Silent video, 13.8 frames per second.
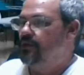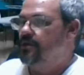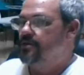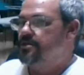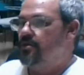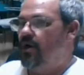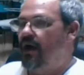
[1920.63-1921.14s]

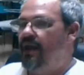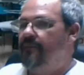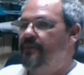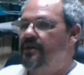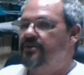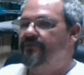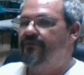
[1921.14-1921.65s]
So I
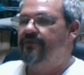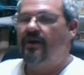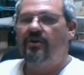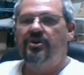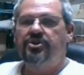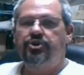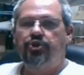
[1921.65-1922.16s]
am
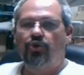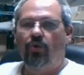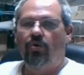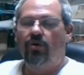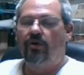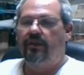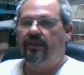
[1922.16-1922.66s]
very
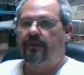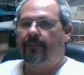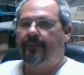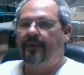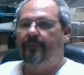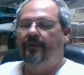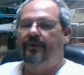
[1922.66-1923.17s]
sure that the
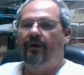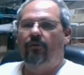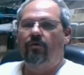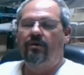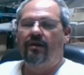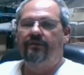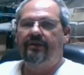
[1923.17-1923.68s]
people that
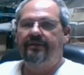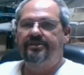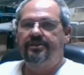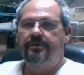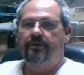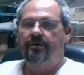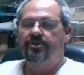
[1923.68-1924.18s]
were on that
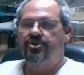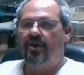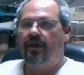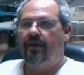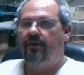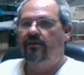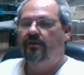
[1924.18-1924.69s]

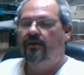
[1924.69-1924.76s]
CRJ